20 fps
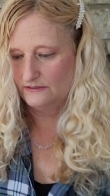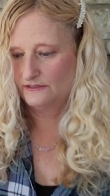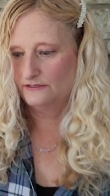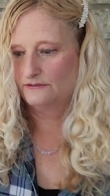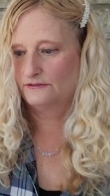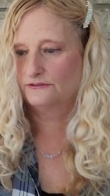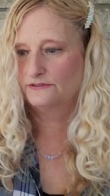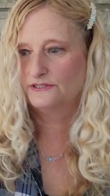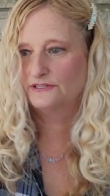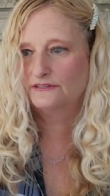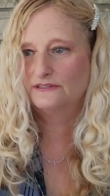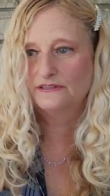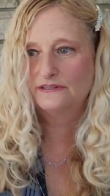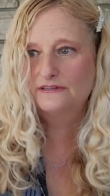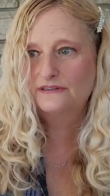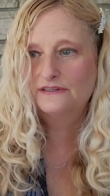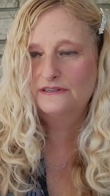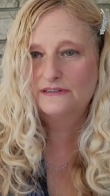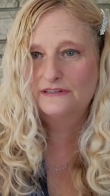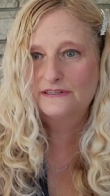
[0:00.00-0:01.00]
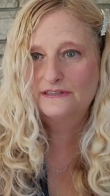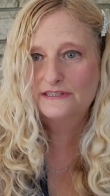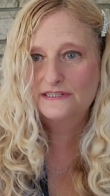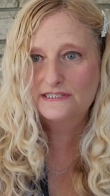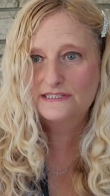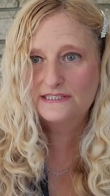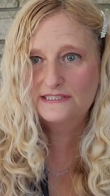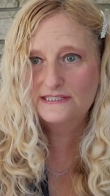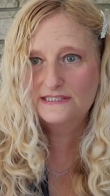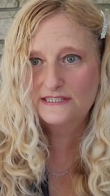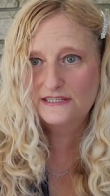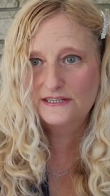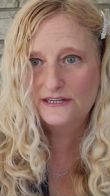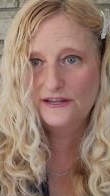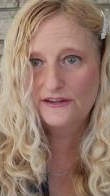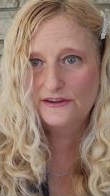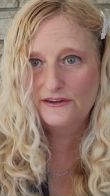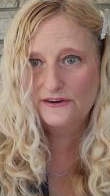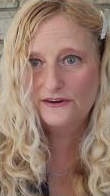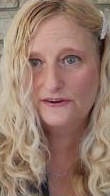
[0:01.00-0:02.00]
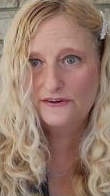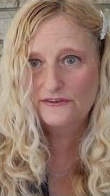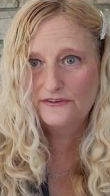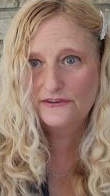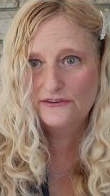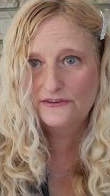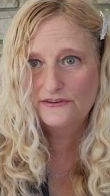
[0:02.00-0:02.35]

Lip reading: here, hold on. This is another